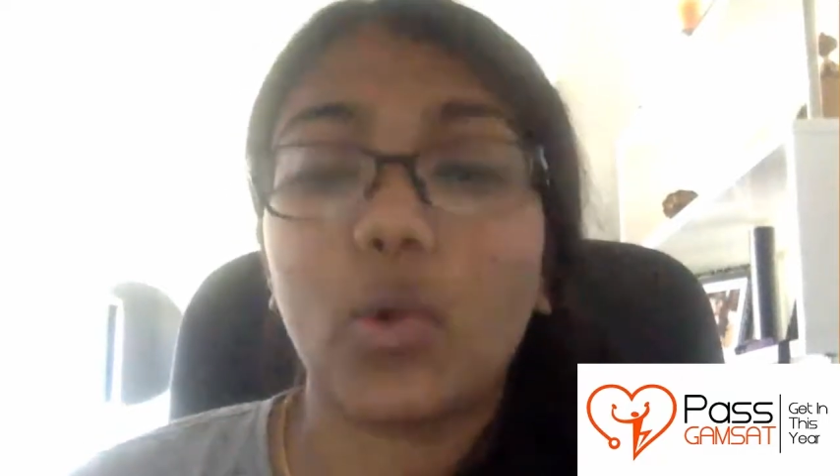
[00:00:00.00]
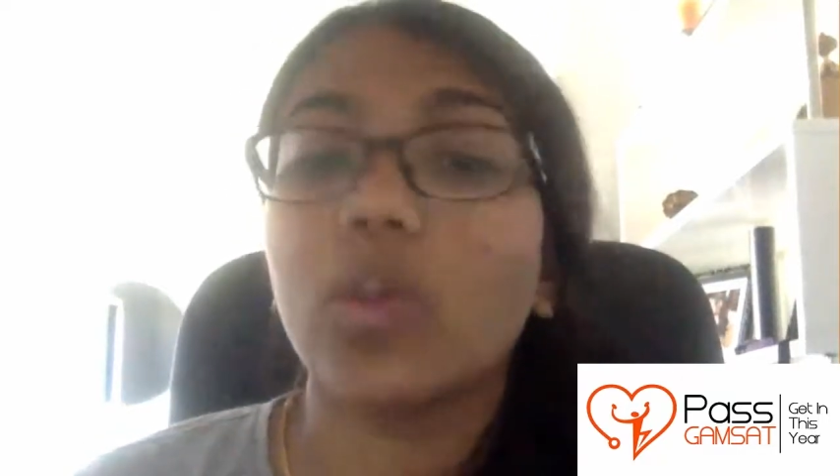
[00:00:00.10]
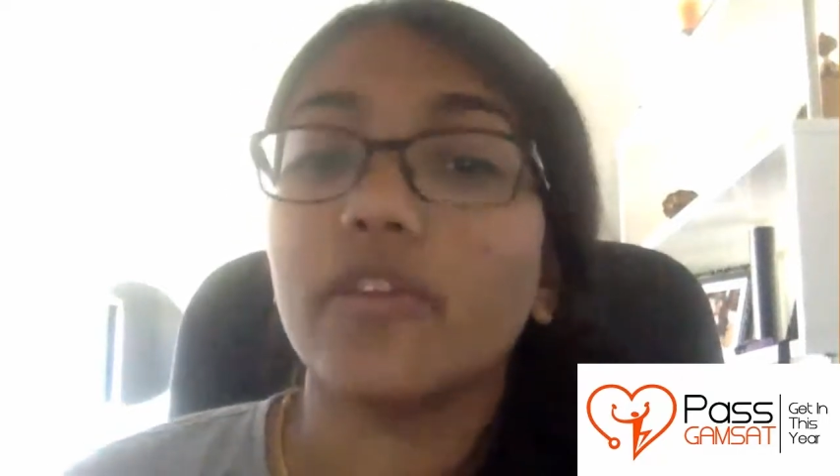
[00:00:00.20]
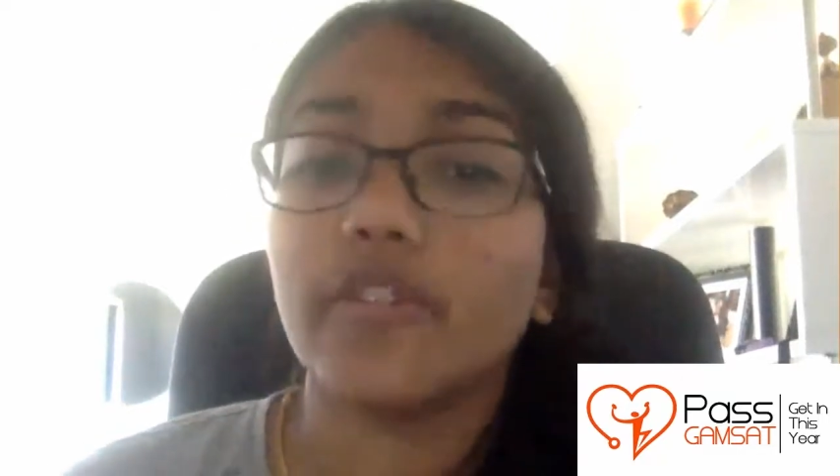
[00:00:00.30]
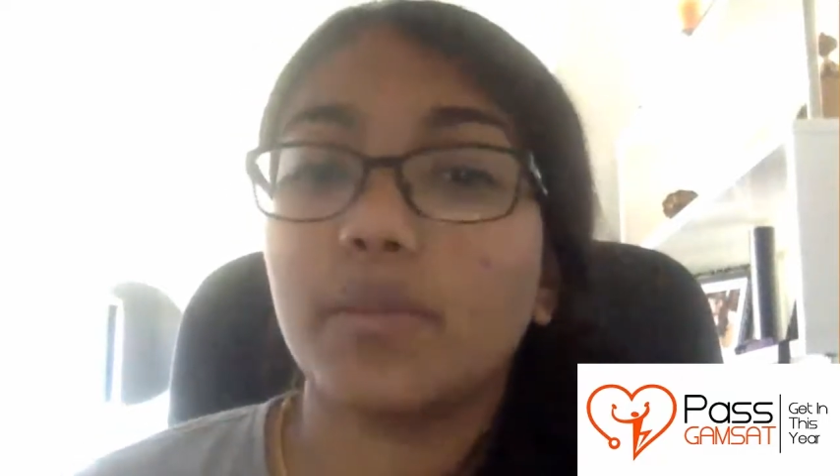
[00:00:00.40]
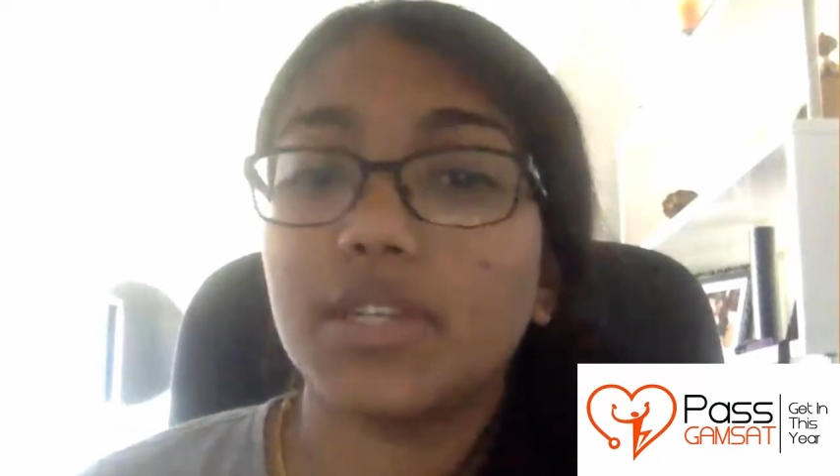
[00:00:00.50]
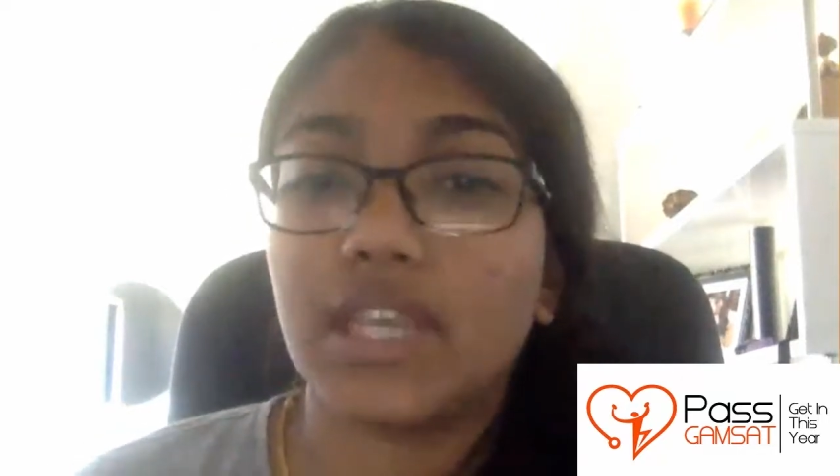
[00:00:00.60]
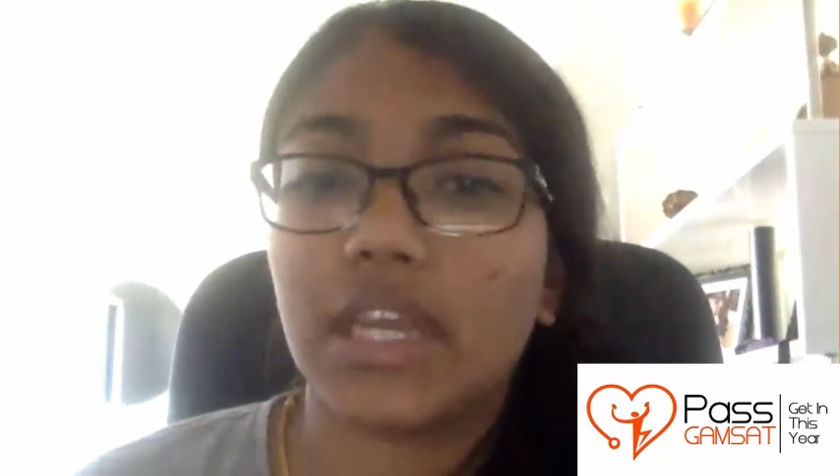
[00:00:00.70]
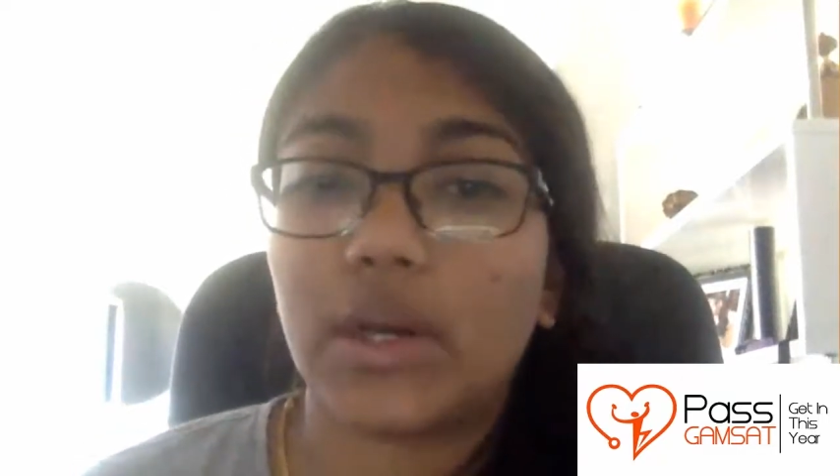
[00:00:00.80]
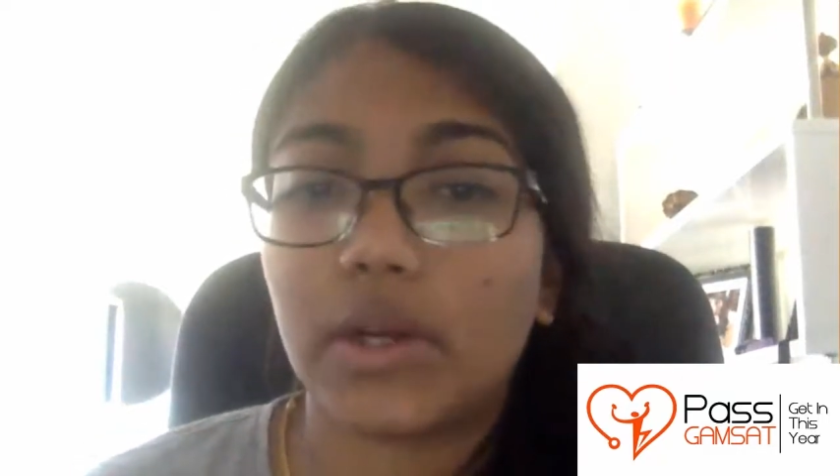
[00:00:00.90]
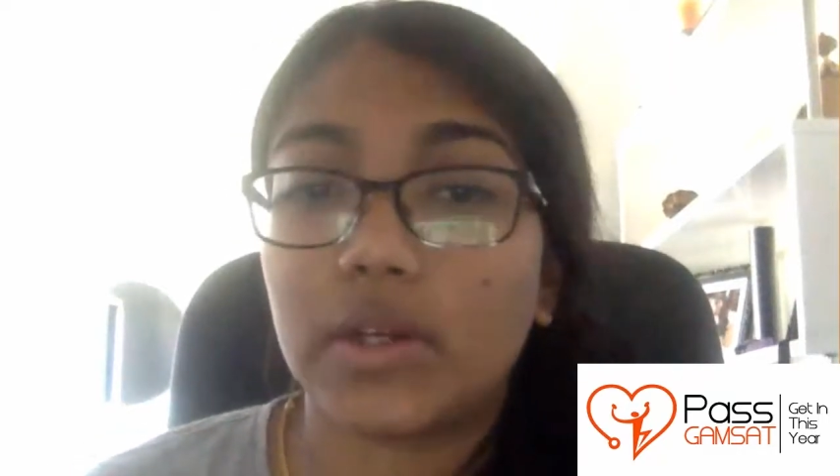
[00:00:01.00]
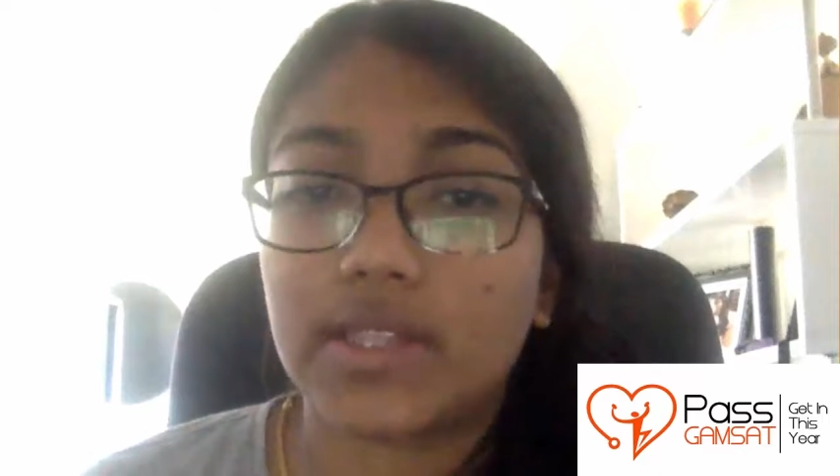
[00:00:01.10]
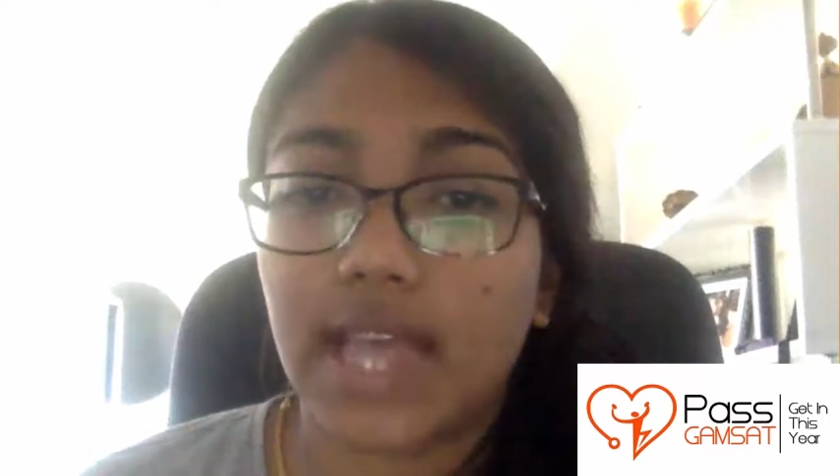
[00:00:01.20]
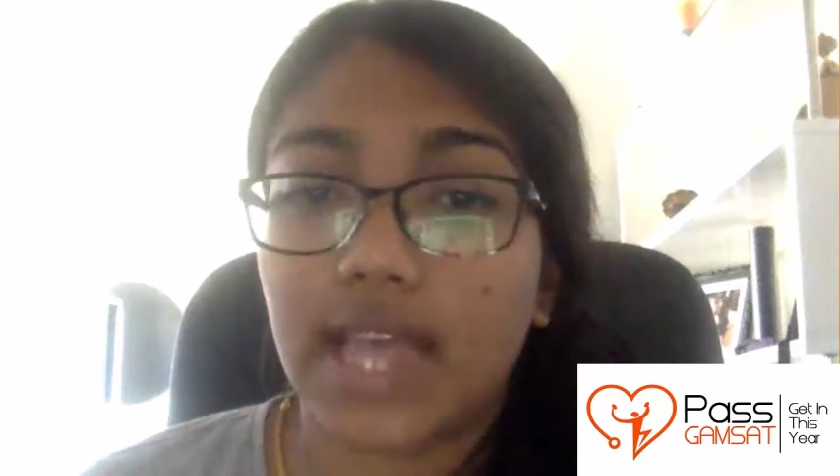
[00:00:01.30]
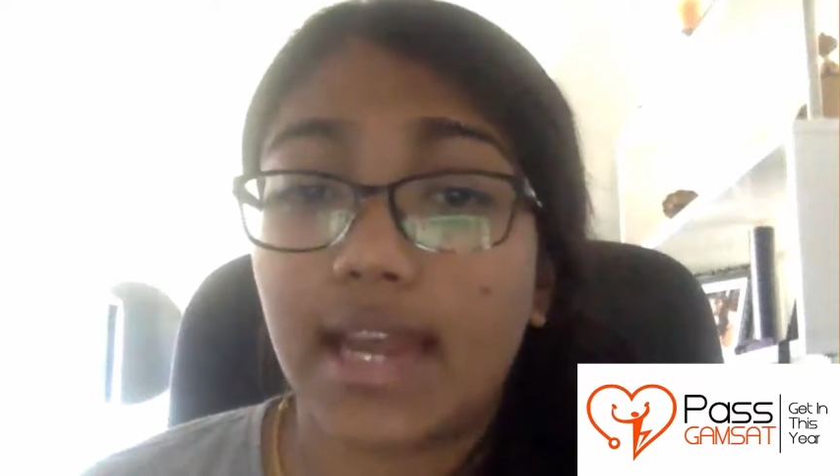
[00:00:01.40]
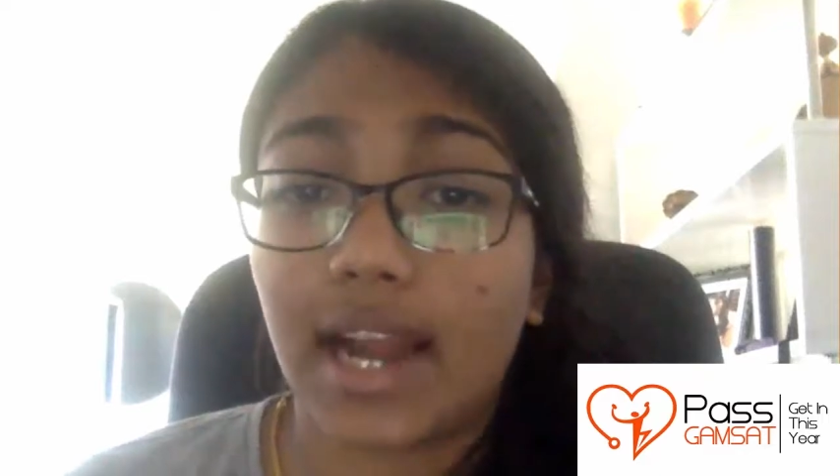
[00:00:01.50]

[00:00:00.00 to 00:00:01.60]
all of the materials that